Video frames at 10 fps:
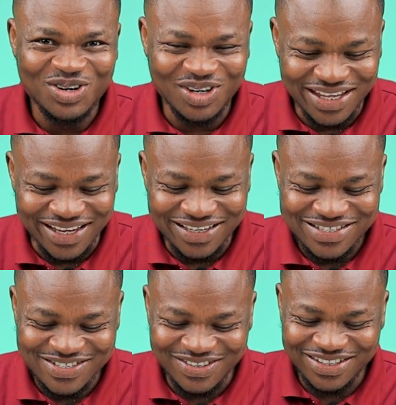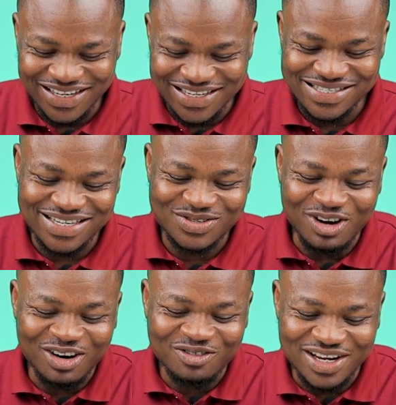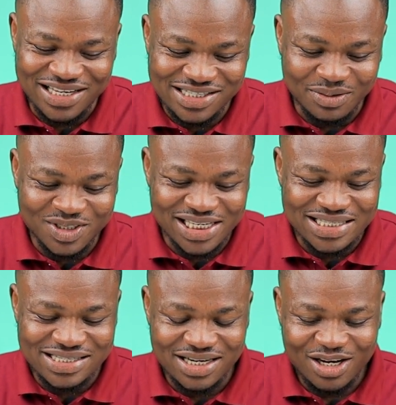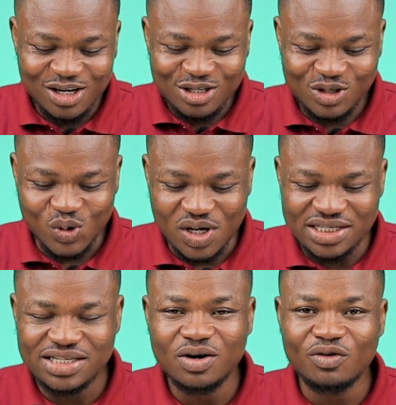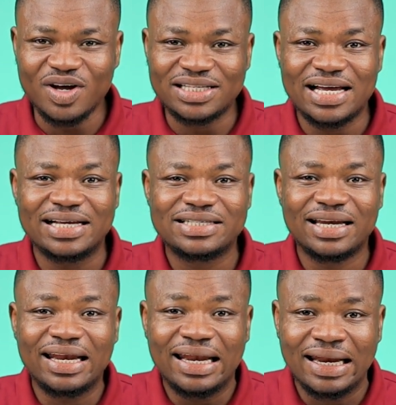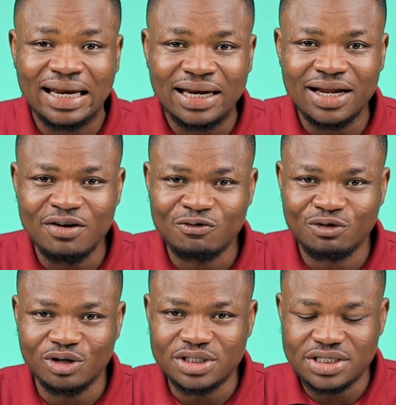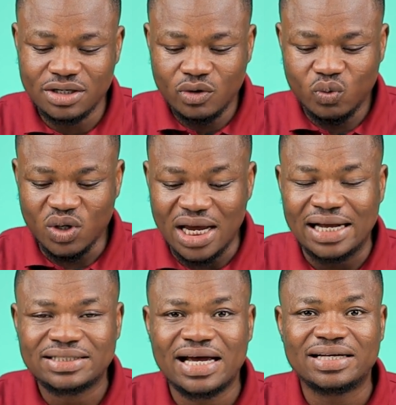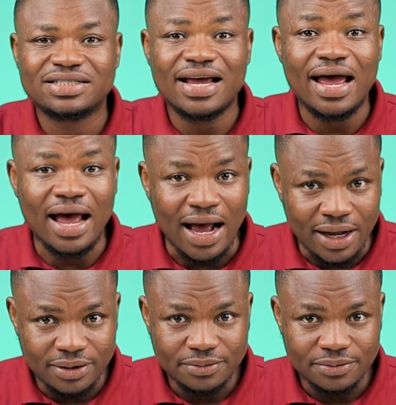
Okay, so this is one of the exceptions. So instead of attaching in front, we attach a.